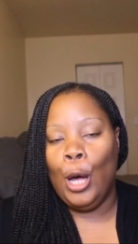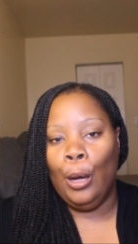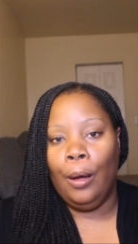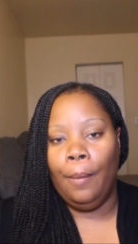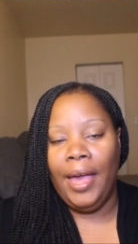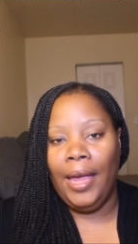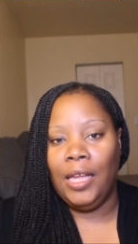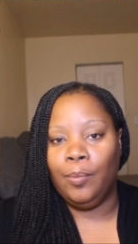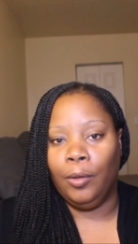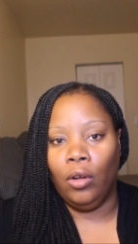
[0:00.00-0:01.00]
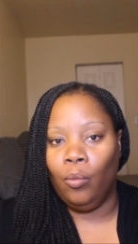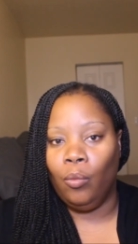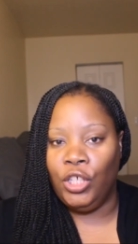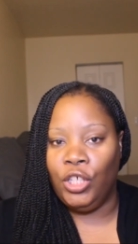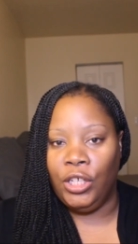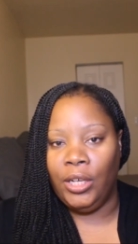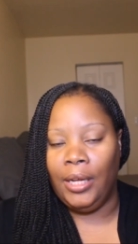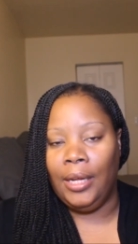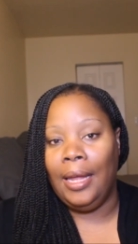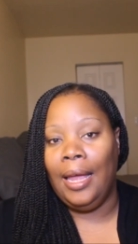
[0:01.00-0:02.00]
Mae's blow up with
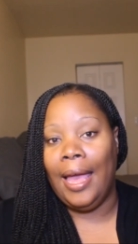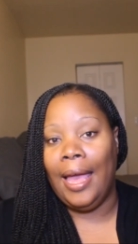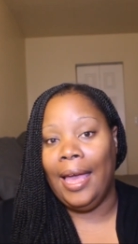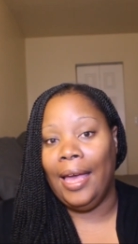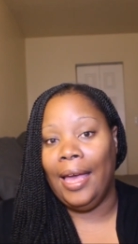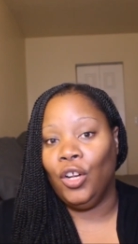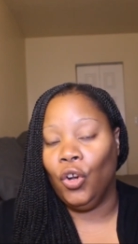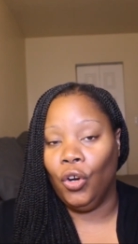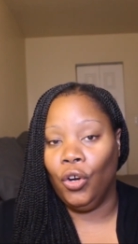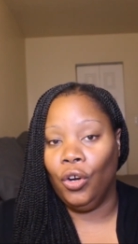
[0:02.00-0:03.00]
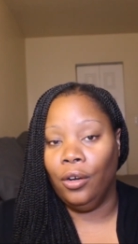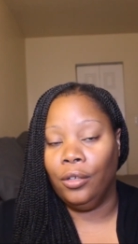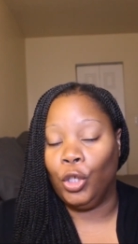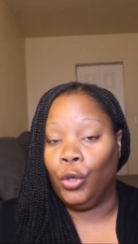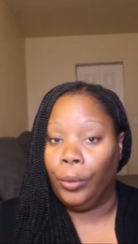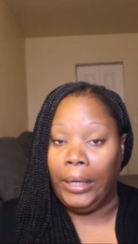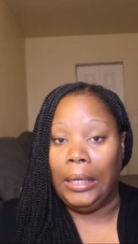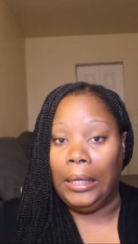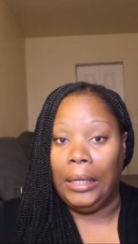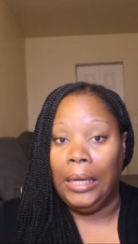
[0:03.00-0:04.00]
Gigi and her
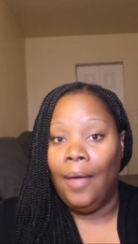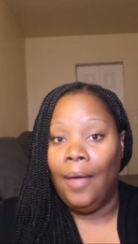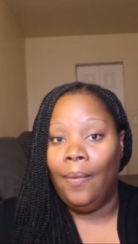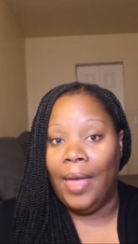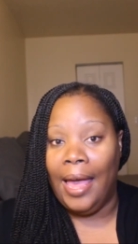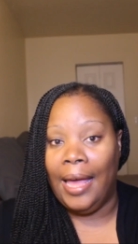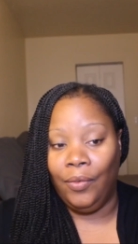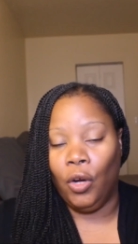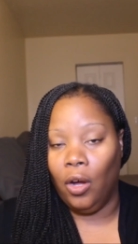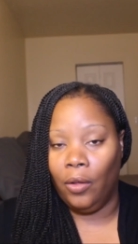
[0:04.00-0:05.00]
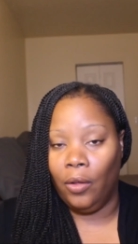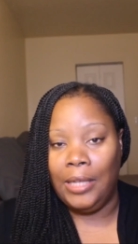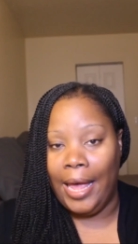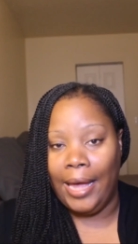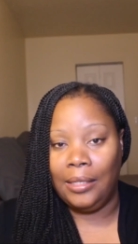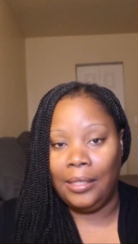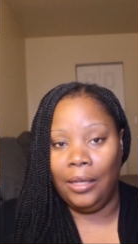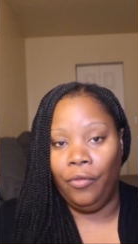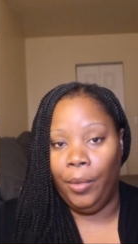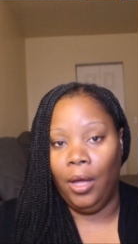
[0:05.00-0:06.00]
decree that after all the
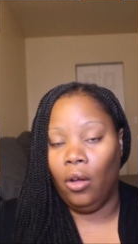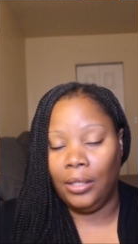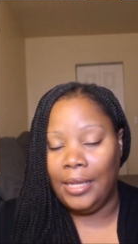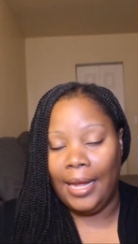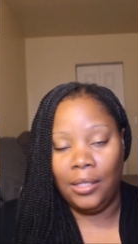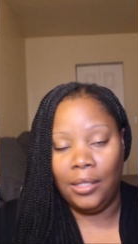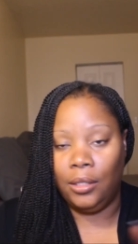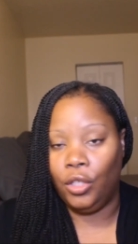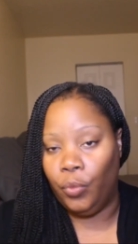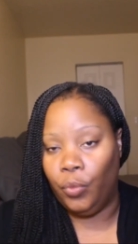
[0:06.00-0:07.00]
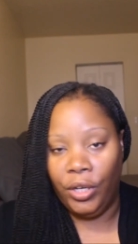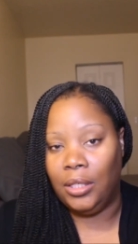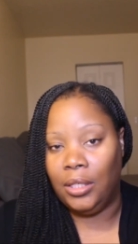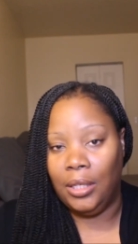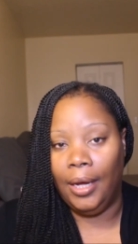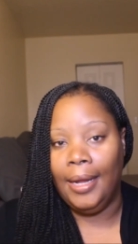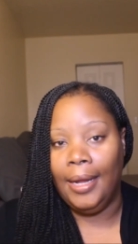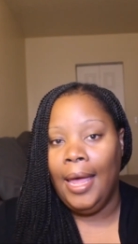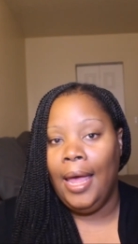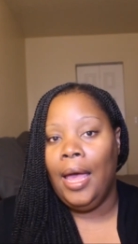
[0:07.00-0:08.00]
tax situation is done,
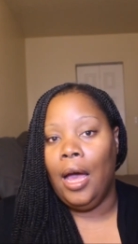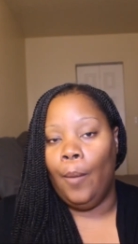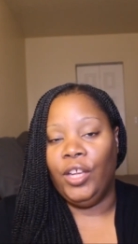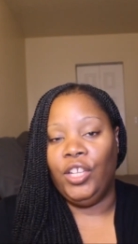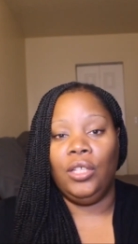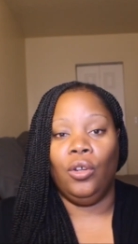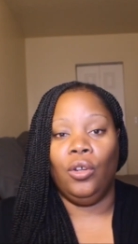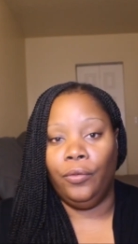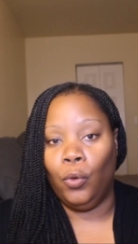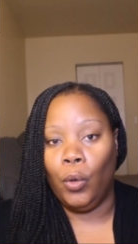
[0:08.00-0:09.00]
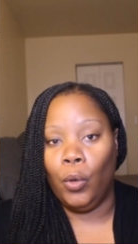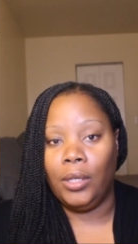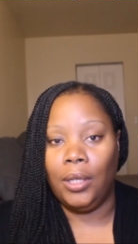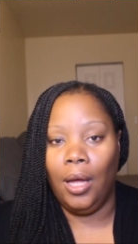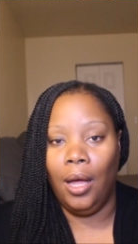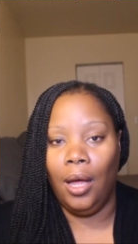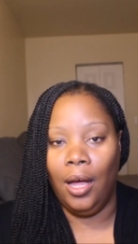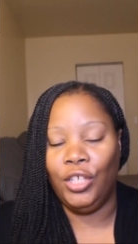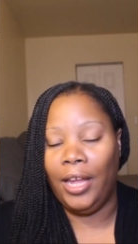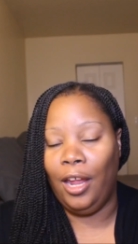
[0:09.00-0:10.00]
that she's going to divorce
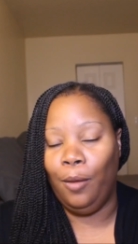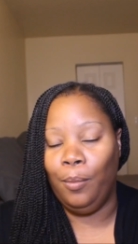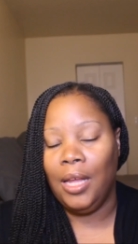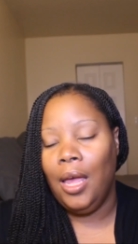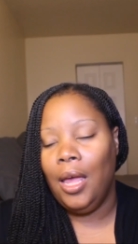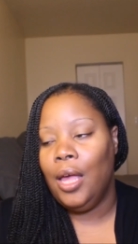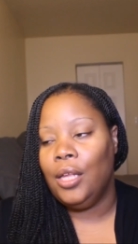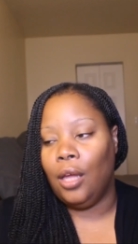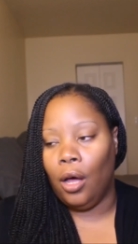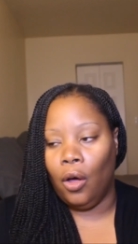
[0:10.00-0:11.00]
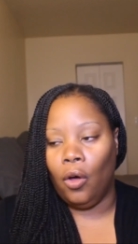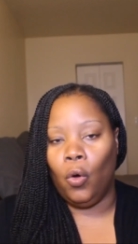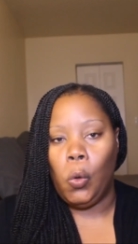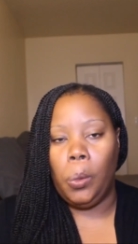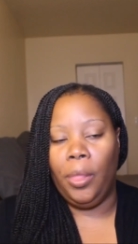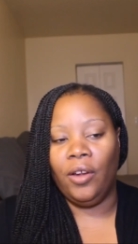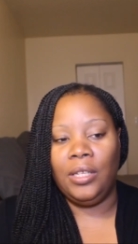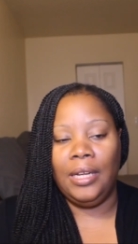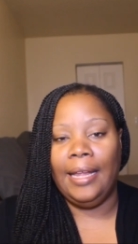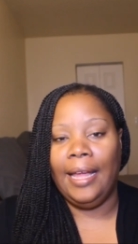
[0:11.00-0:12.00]
James. So they're
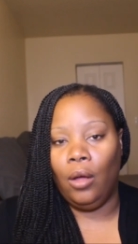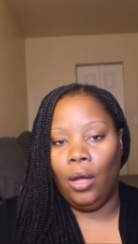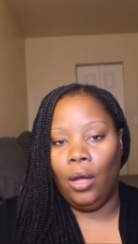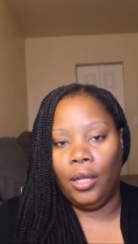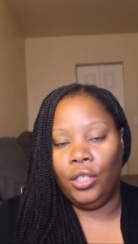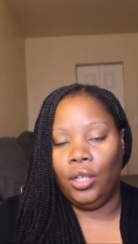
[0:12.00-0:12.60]
sitting down,